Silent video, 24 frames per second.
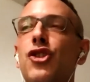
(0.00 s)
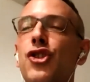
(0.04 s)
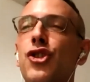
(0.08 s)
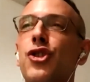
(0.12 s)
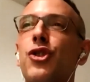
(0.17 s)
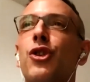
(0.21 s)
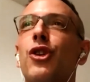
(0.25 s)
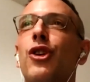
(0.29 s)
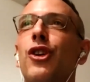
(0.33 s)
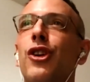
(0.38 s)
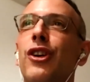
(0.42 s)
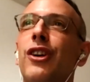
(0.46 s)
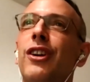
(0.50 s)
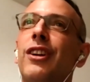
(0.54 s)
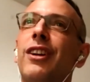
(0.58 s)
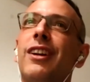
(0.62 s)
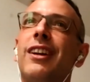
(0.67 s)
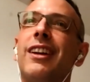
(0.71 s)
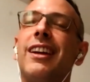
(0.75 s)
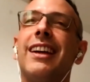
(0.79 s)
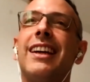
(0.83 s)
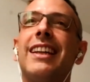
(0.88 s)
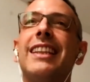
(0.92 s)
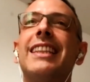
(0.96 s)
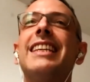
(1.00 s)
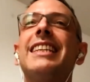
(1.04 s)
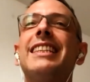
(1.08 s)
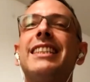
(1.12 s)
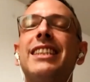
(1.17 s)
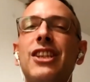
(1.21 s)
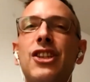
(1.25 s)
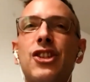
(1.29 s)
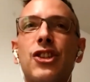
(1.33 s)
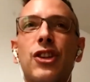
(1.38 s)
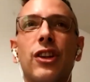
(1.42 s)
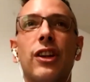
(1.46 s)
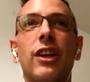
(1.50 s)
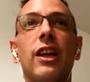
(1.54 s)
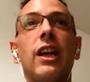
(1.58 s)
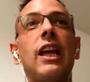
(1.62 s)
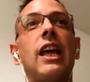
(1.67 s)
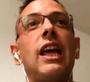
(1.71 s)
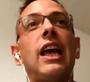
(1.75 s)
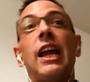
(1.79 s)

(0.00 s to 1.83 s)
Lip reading: sure decision.